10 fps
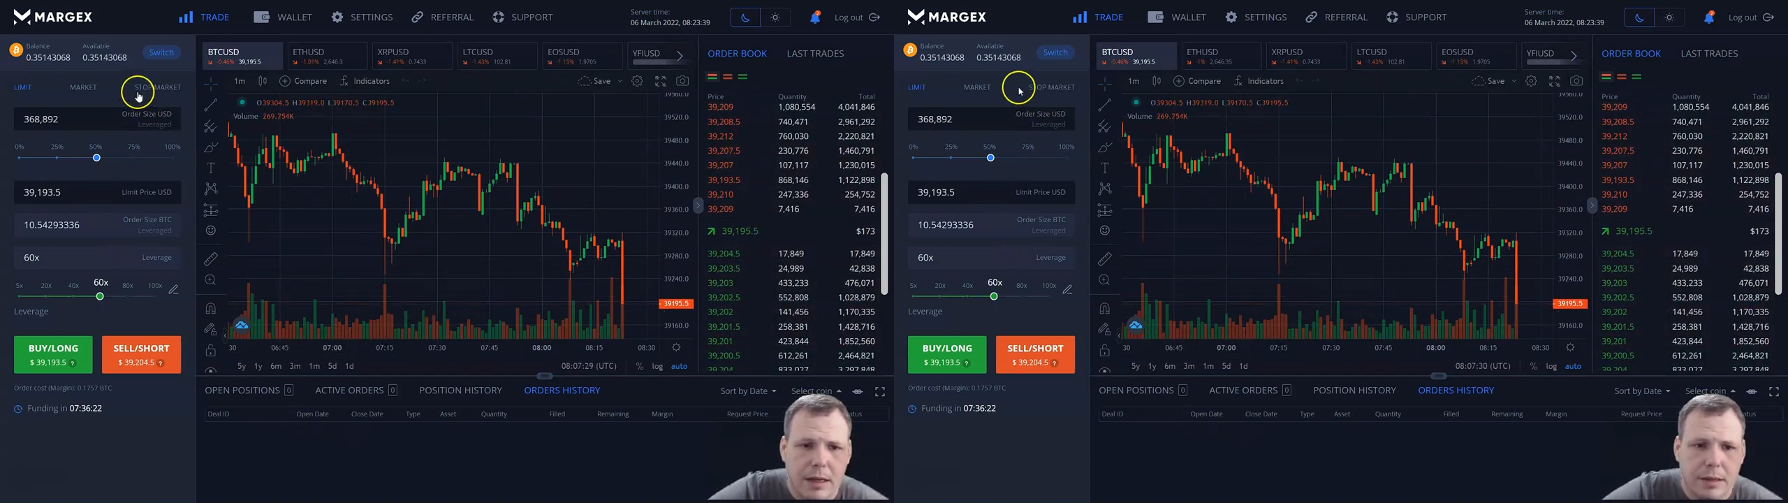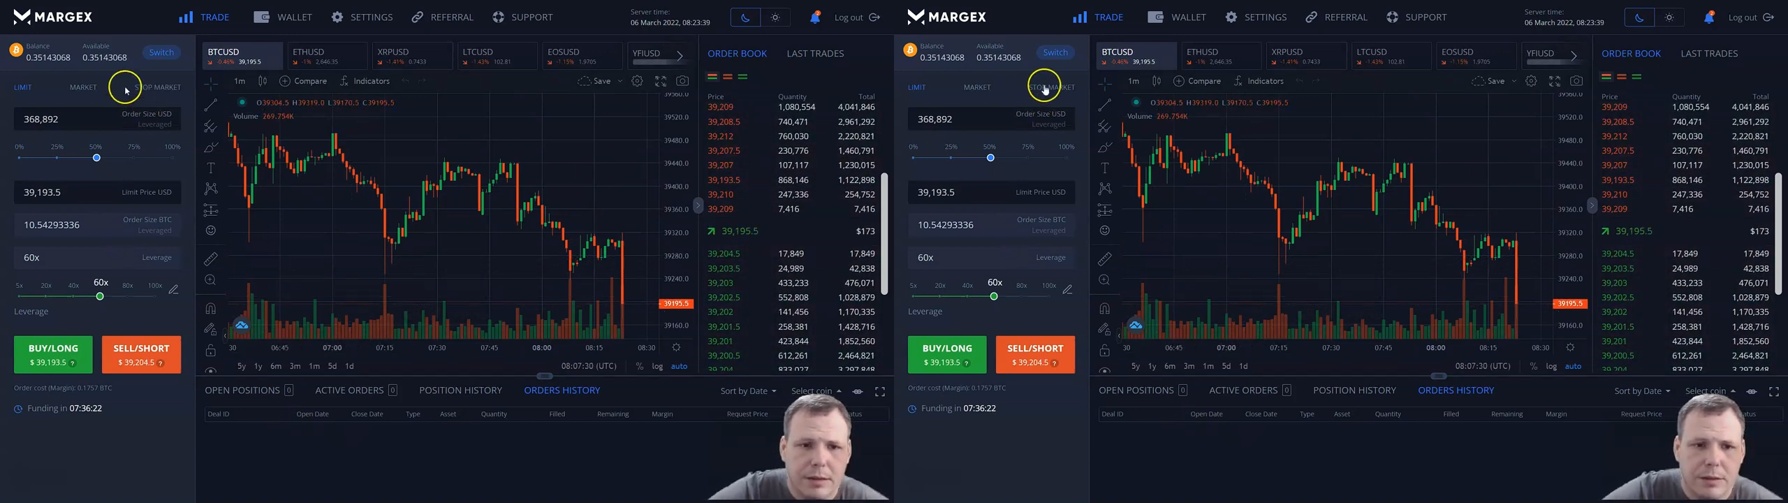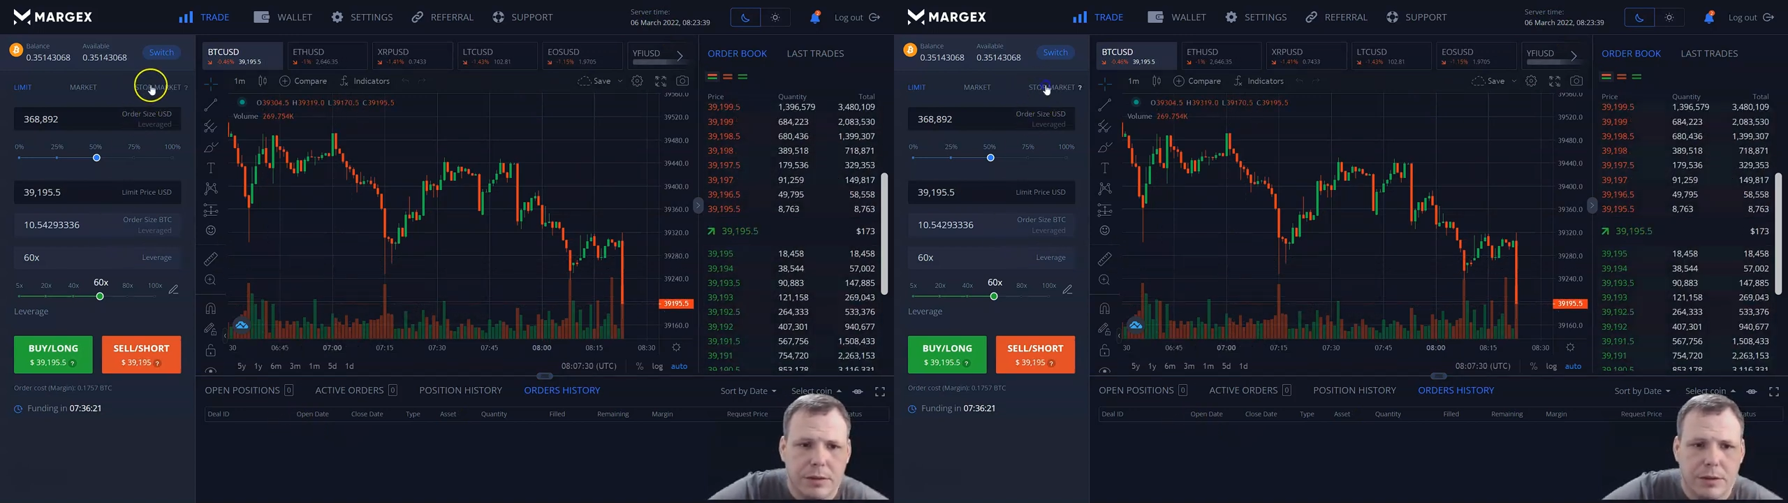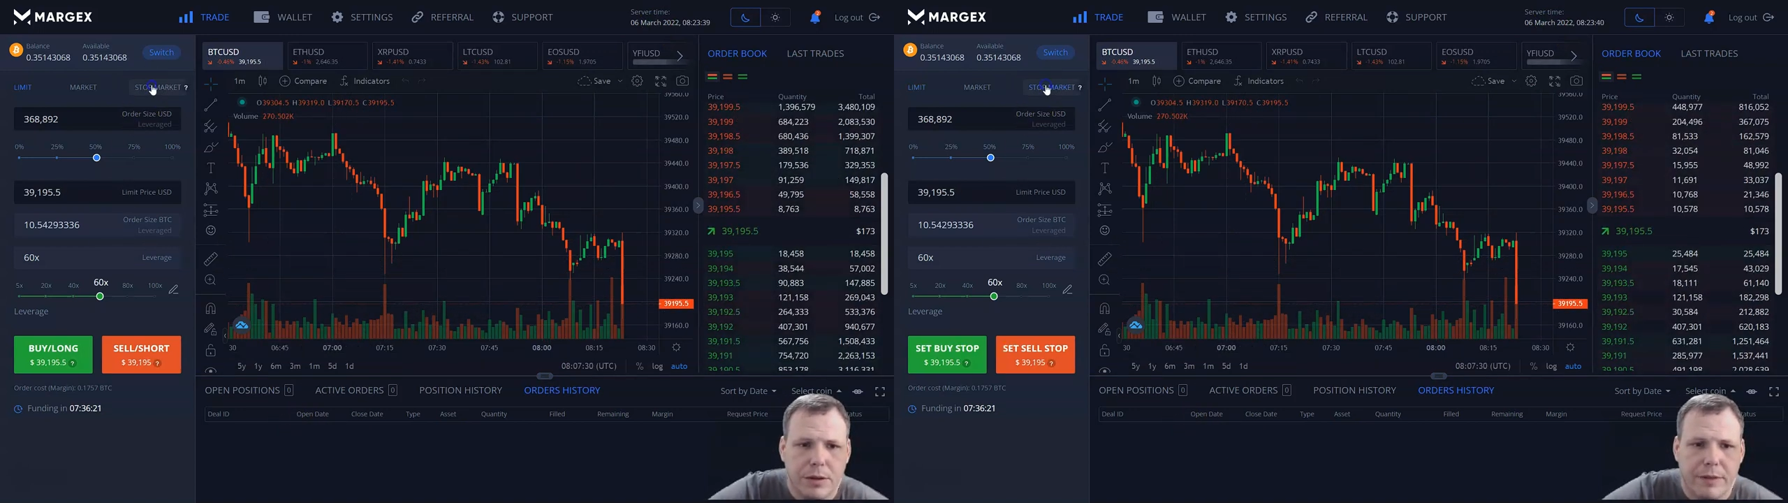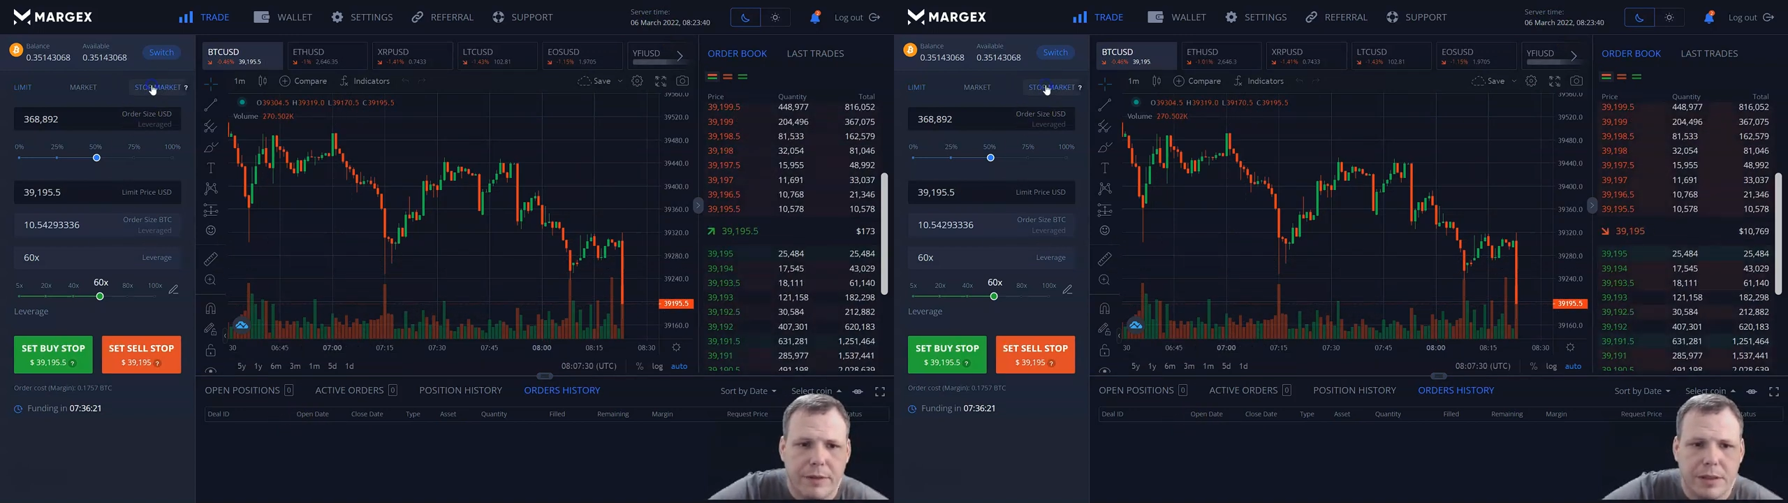So you
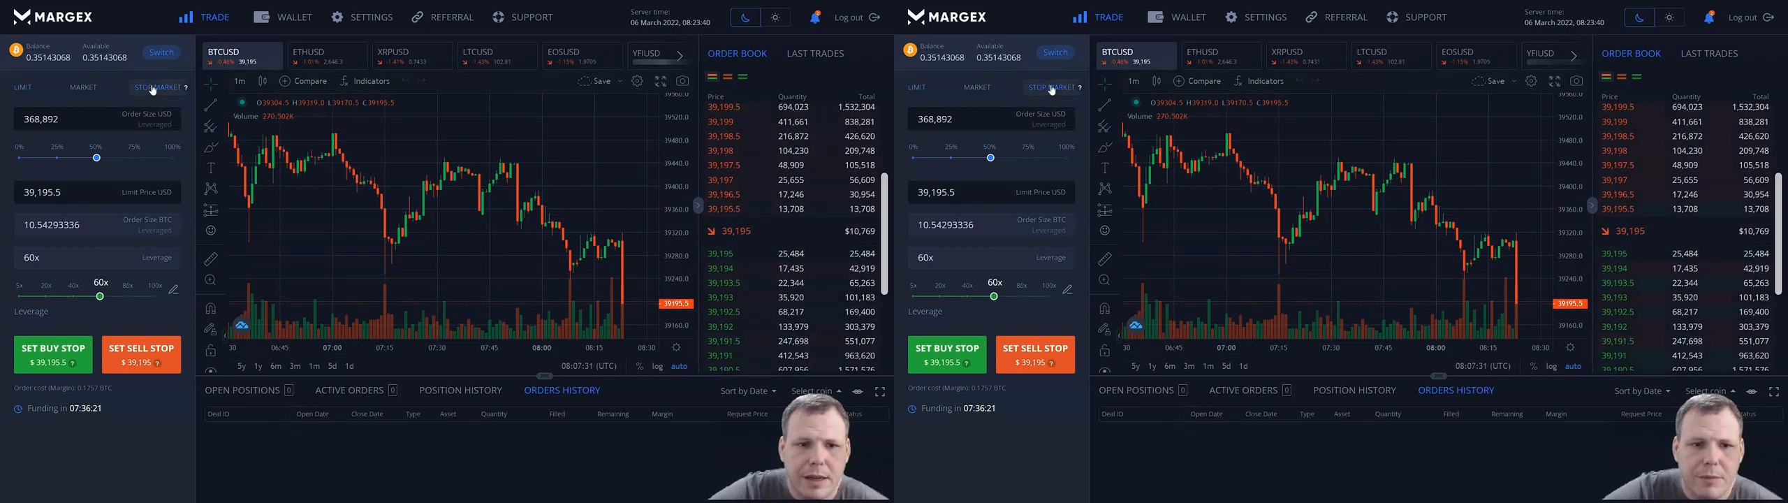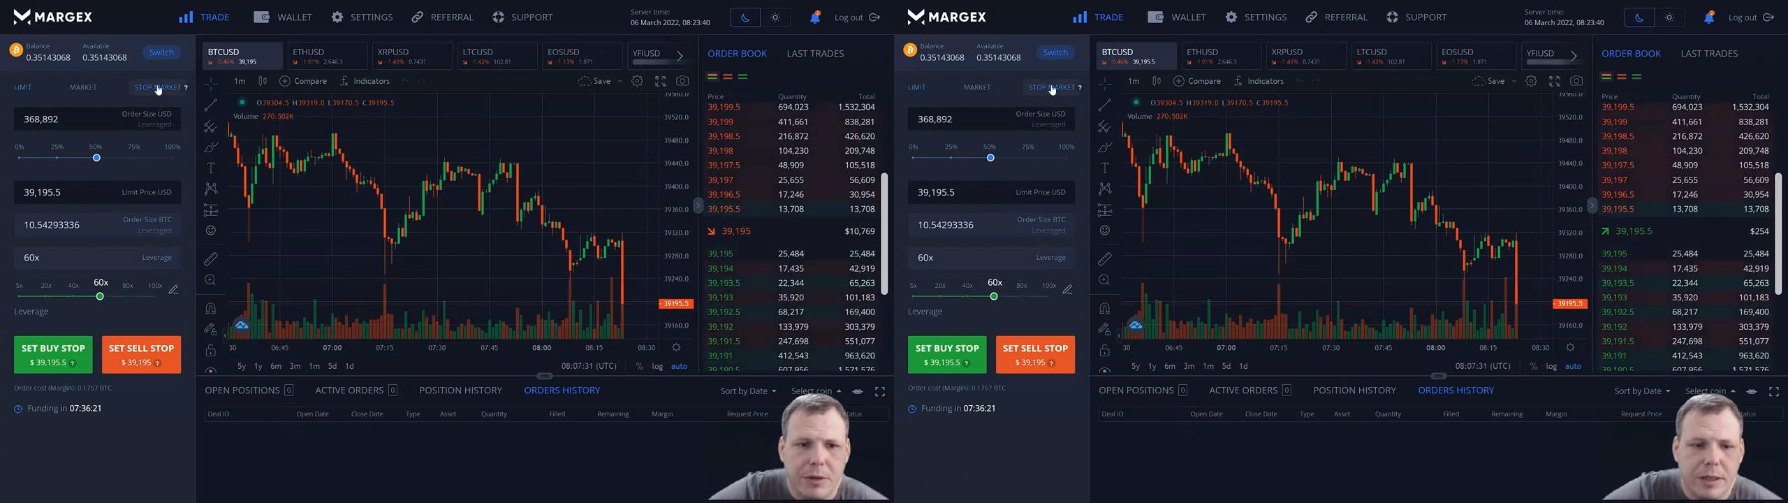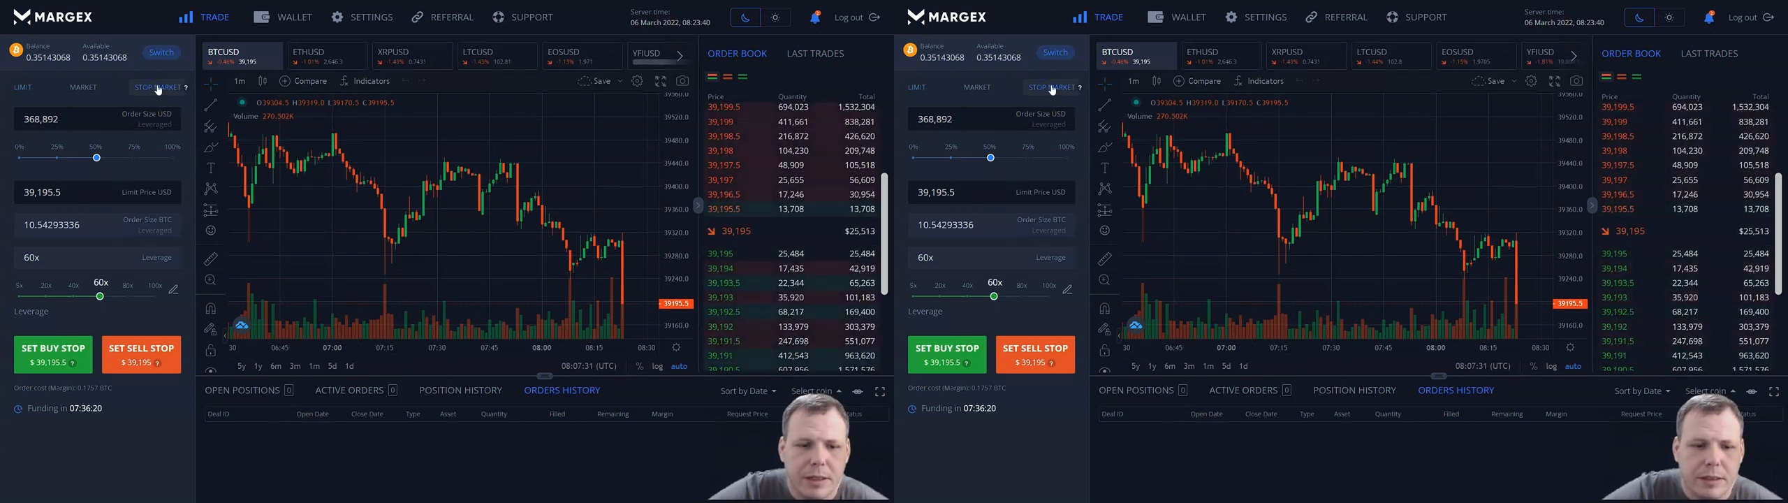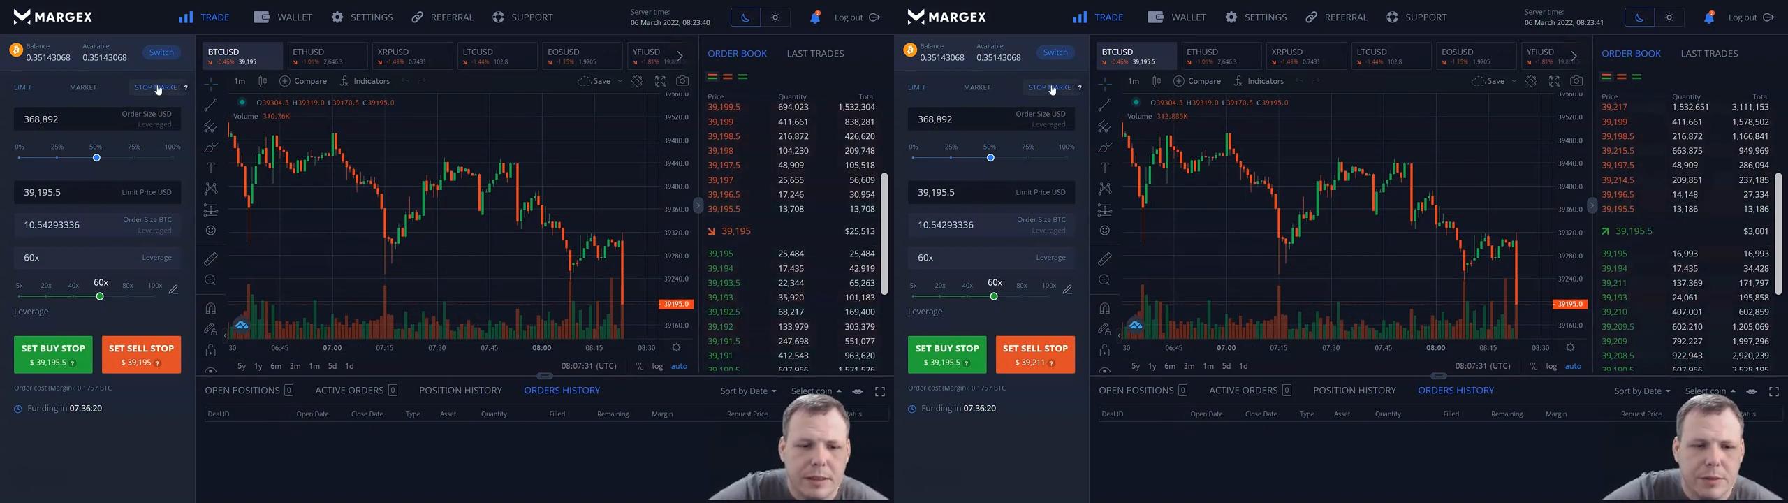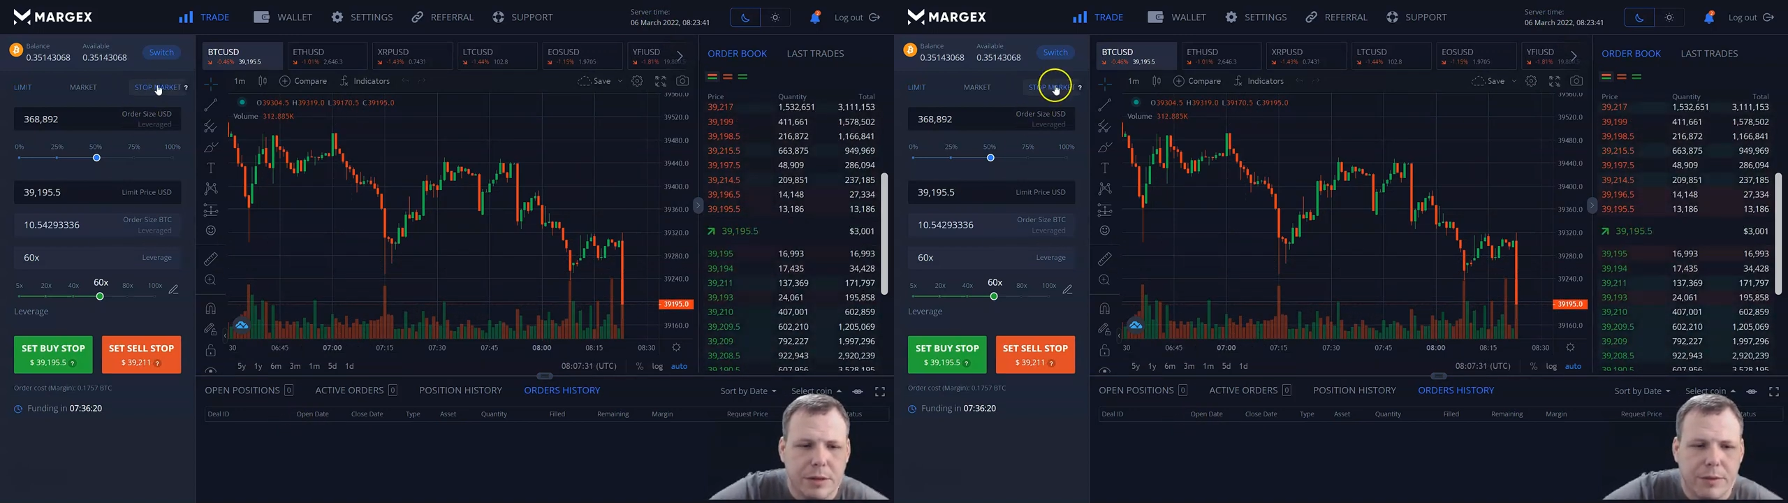have the stock market
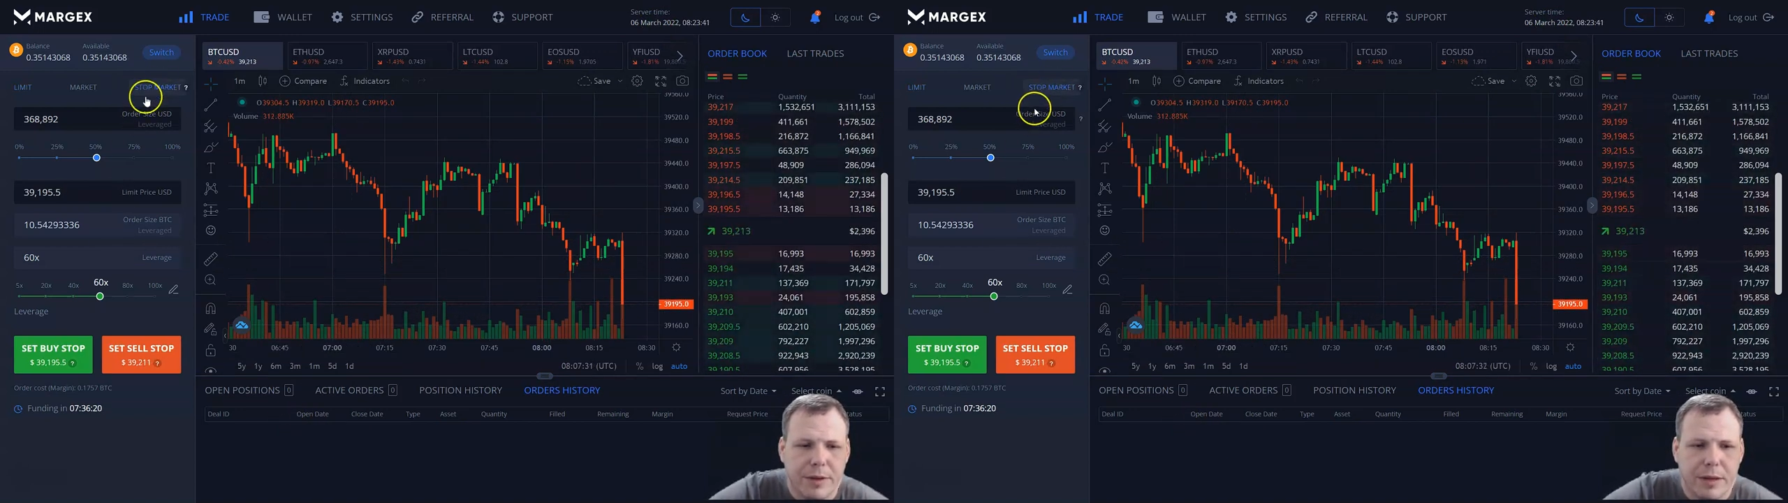as well. When we come